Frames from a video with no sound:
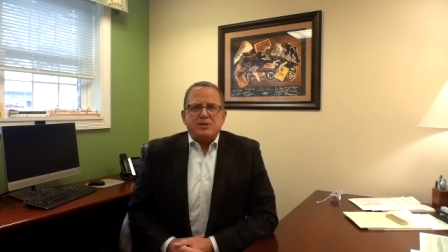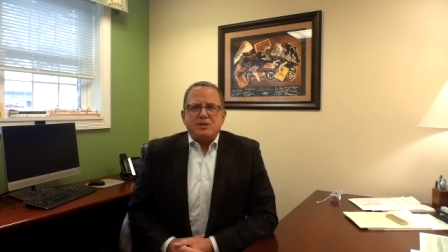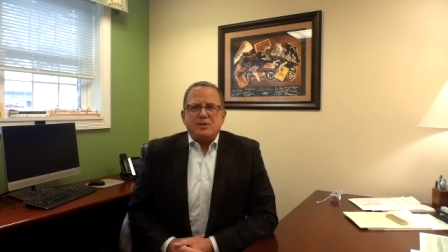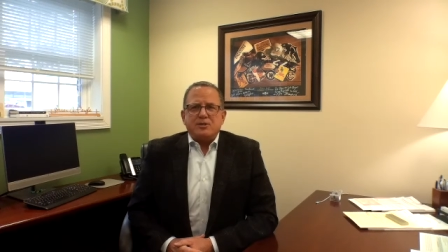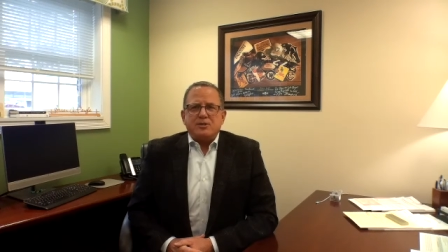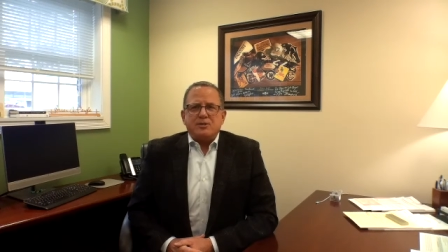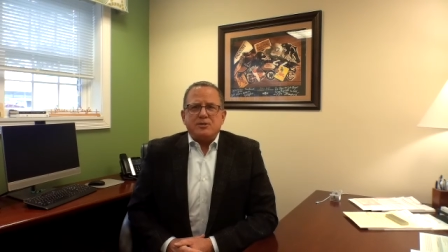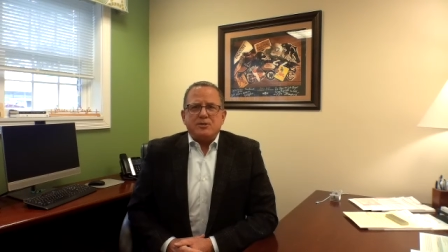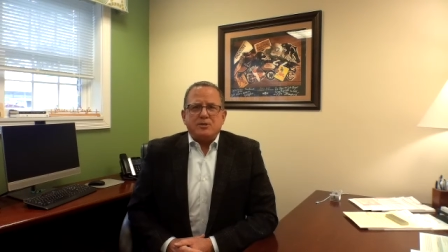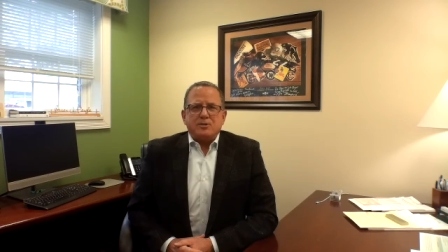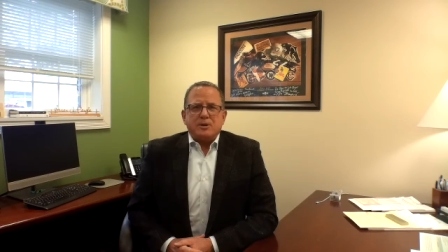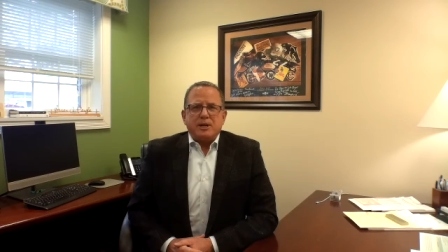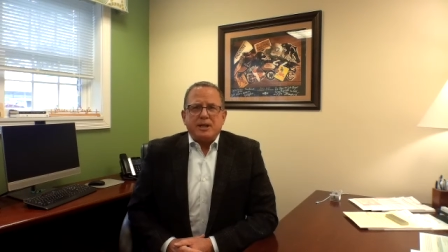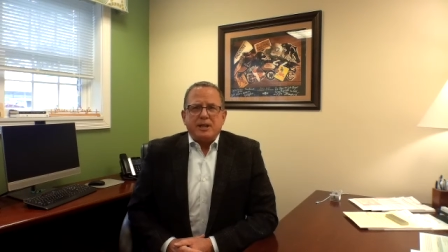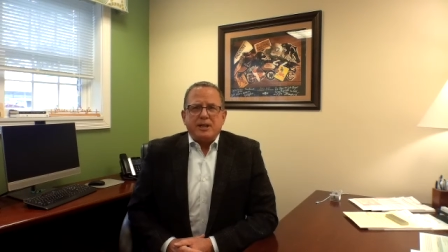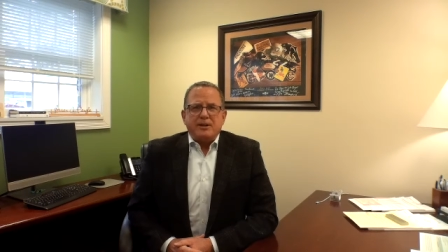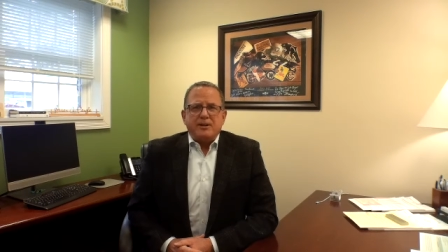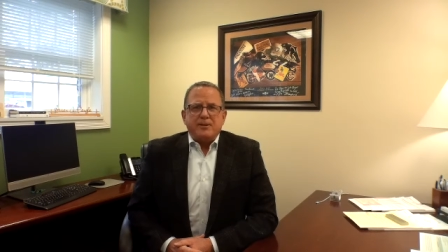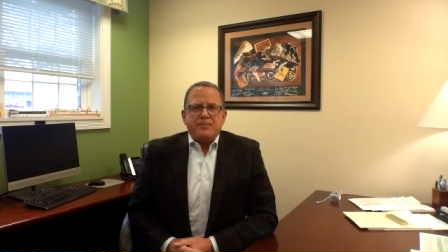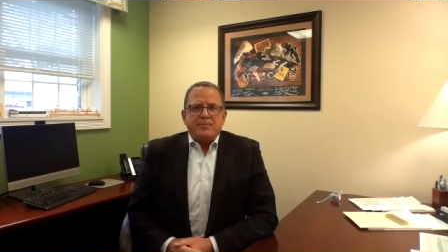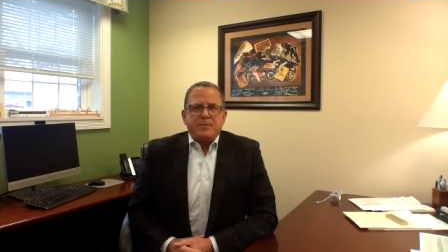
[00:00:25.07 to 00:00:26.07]
into
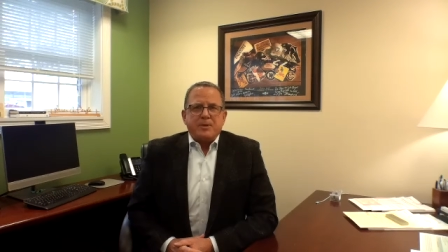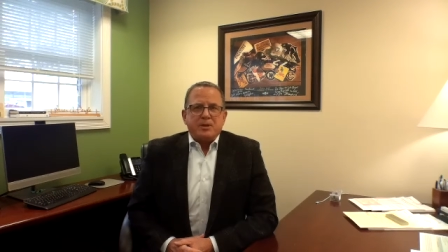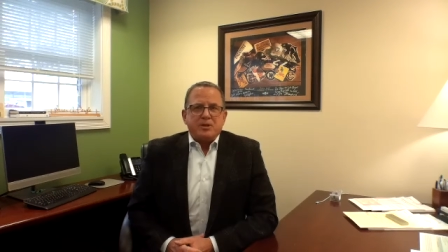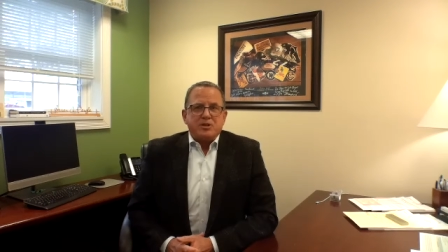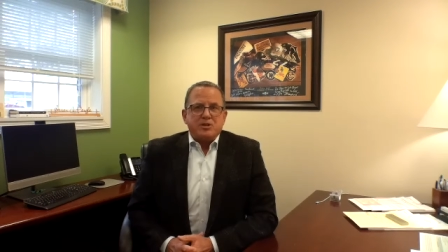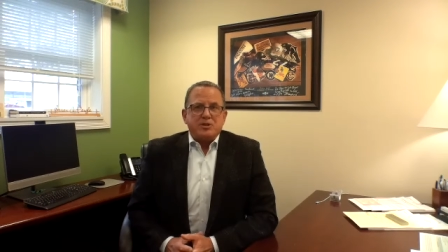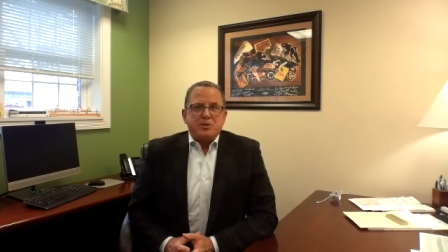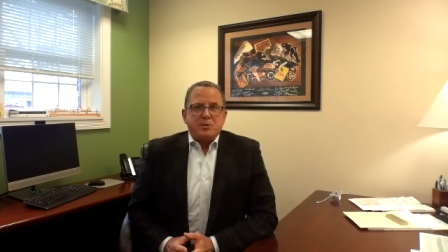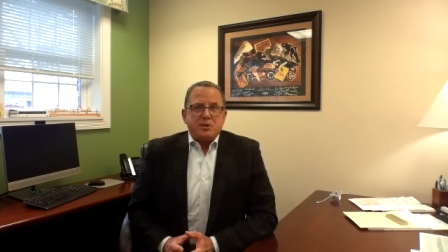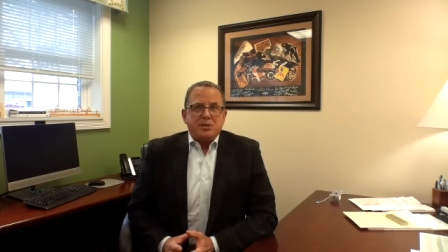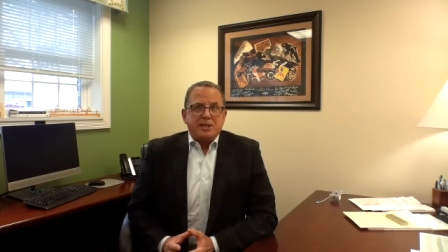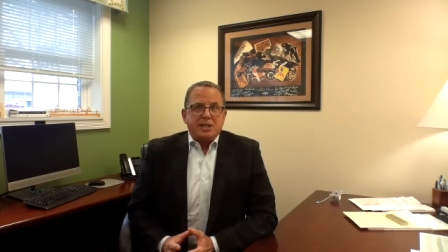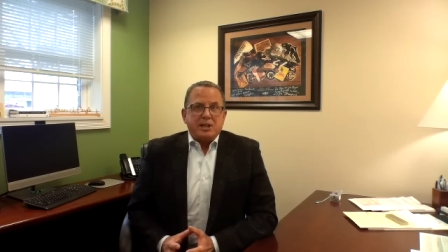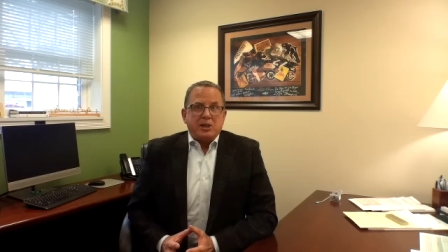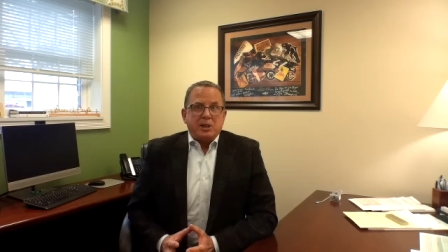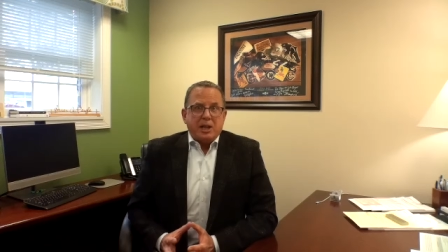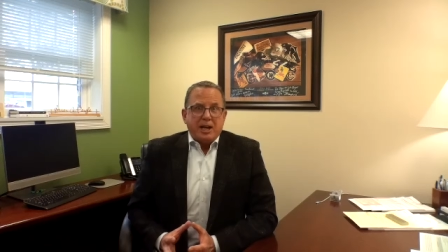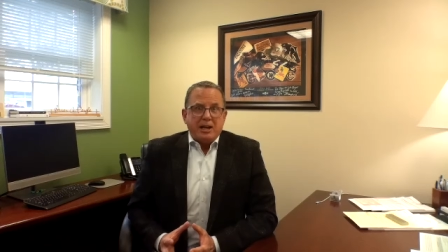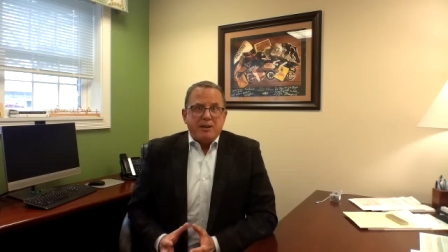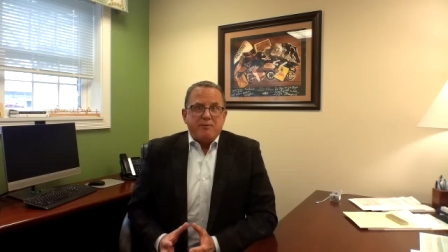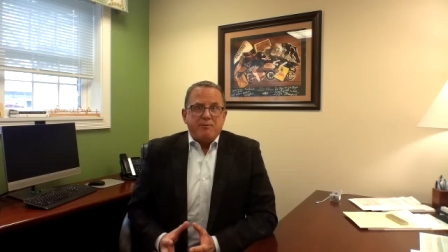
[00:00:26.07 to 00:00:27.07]
it's known as a
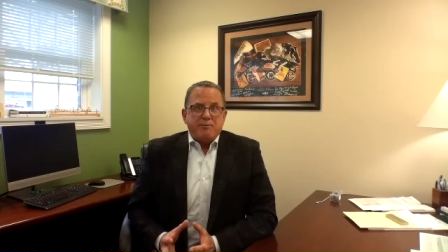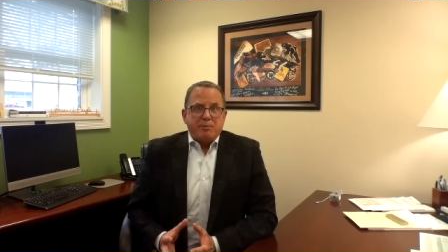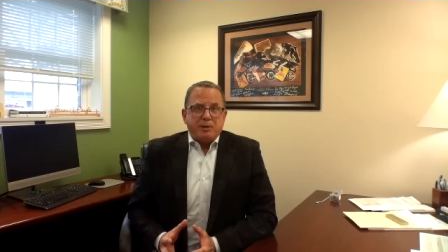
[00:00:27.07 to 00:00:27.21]
life